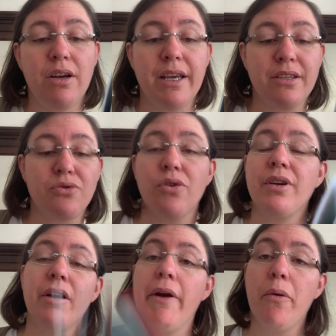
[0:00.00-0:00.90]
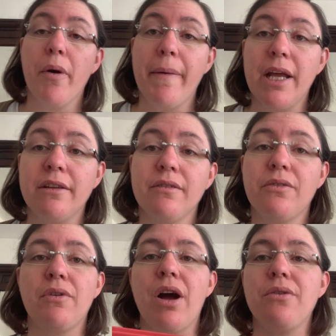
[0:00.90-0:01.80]
extraordinary women
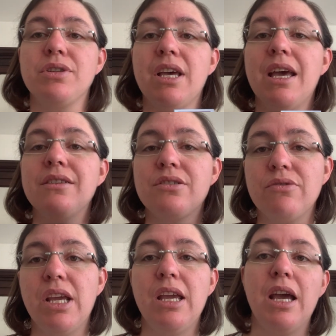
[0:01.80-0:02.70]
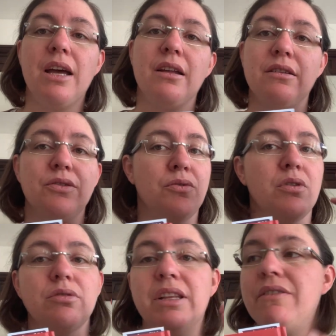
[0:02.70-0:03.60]
throughout history and who
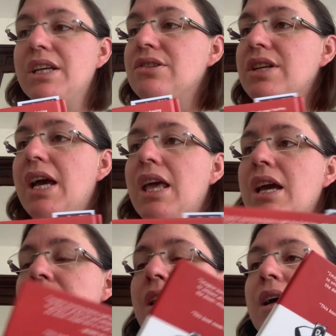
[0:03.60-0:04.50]
are living today.